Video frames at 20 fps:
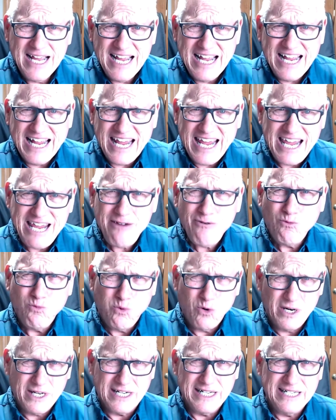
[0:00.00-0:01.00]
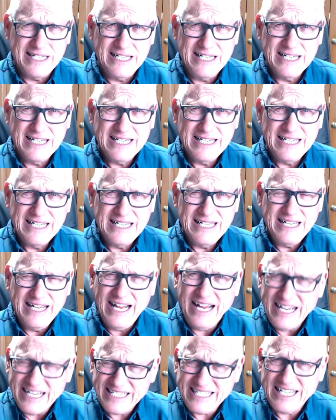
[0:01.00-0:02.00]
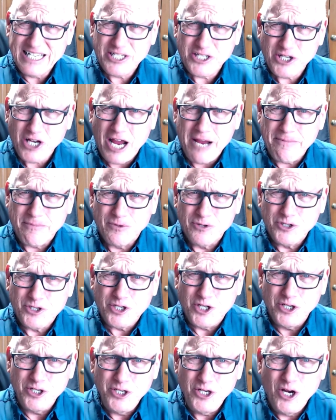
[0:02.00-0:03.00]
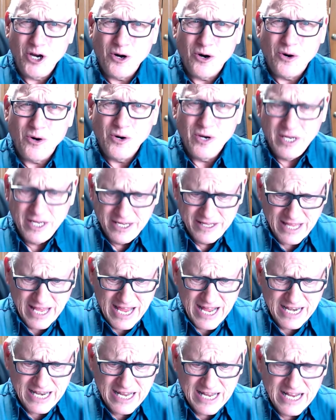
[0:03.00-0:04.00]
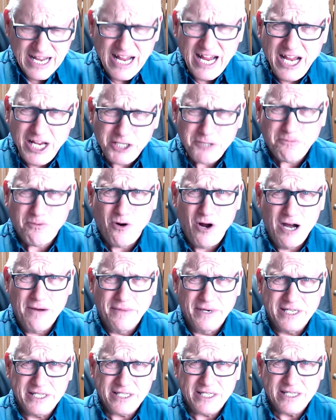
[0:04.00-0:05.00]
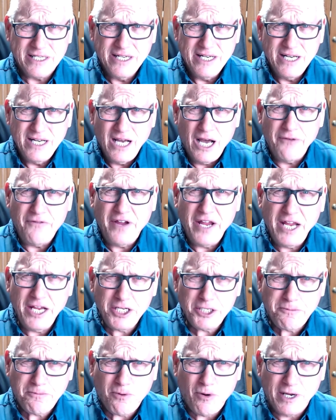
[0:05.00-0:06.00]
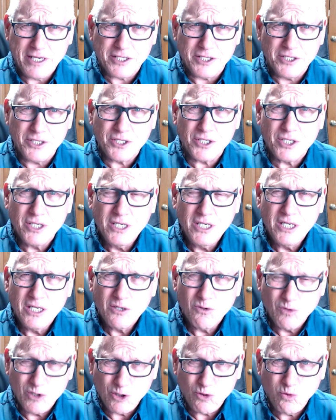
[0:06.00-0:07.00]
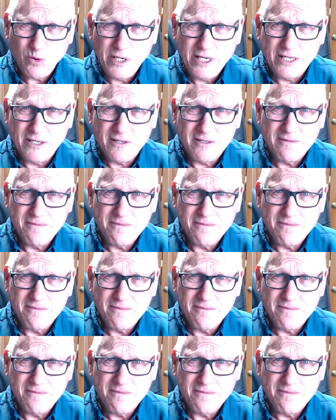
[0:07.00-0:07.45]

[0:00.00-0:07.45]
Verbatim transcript: He wanted his disciples to know that his promise of his presence was real.